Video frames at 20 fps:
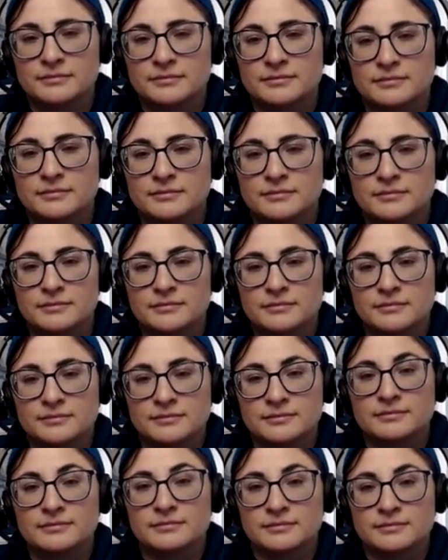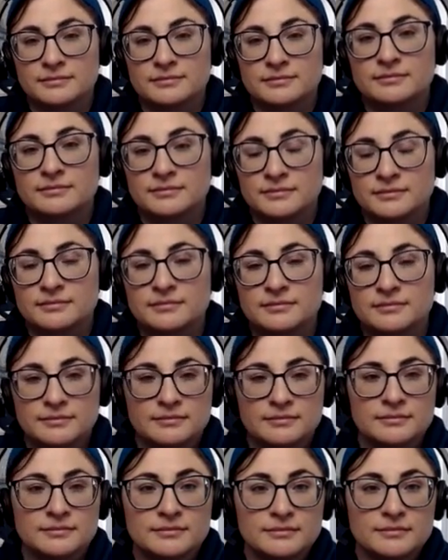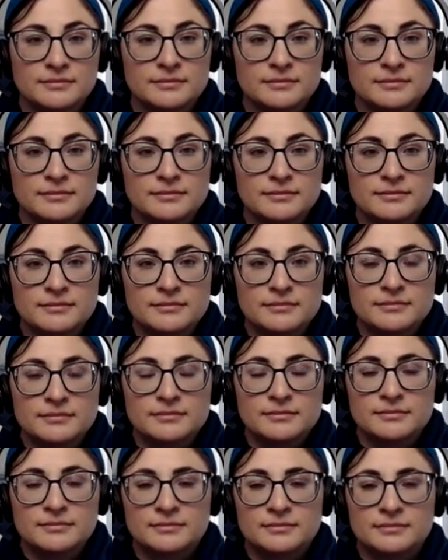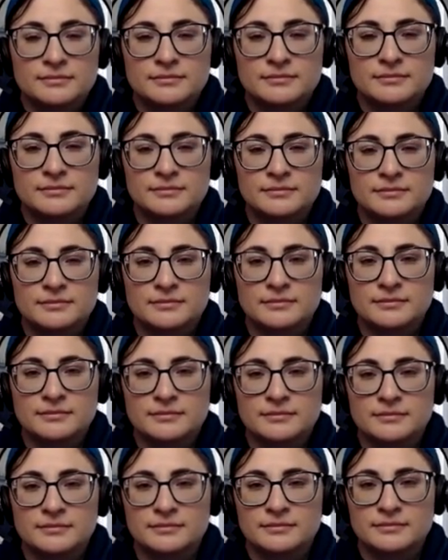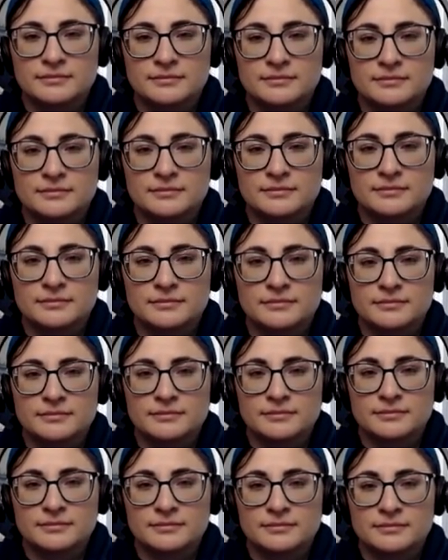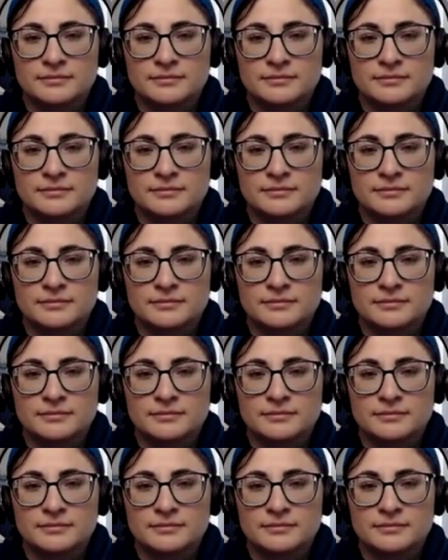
The person shown says nothing.